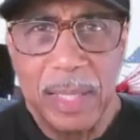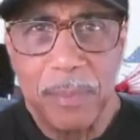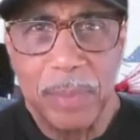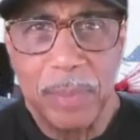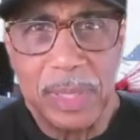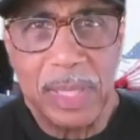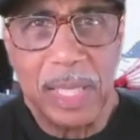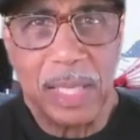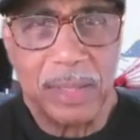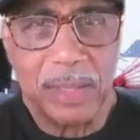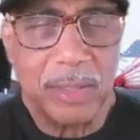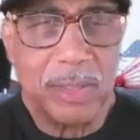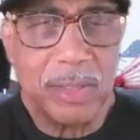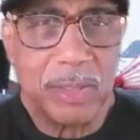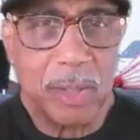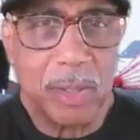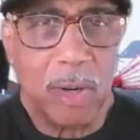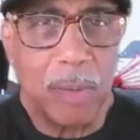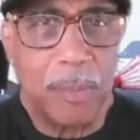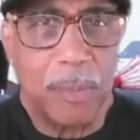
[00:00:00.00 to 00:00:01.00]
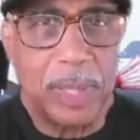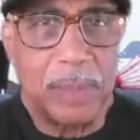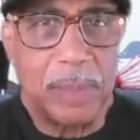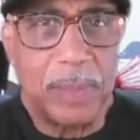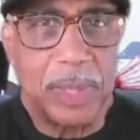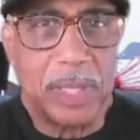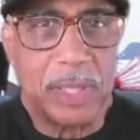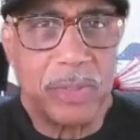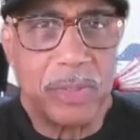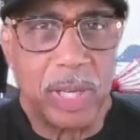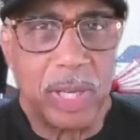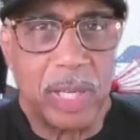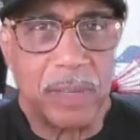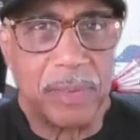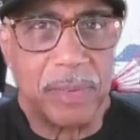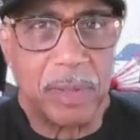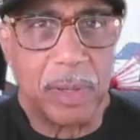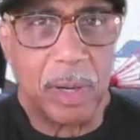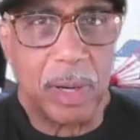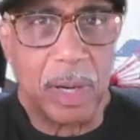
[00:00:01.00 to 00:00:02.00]
But yeah, there's going to be
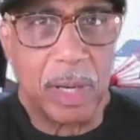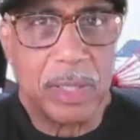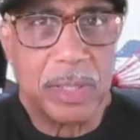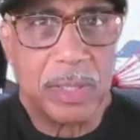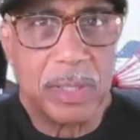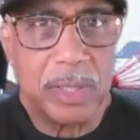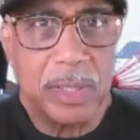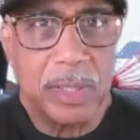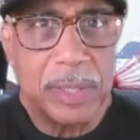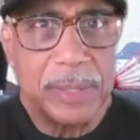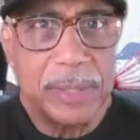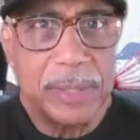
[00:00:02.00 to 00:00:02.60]
administrative costs.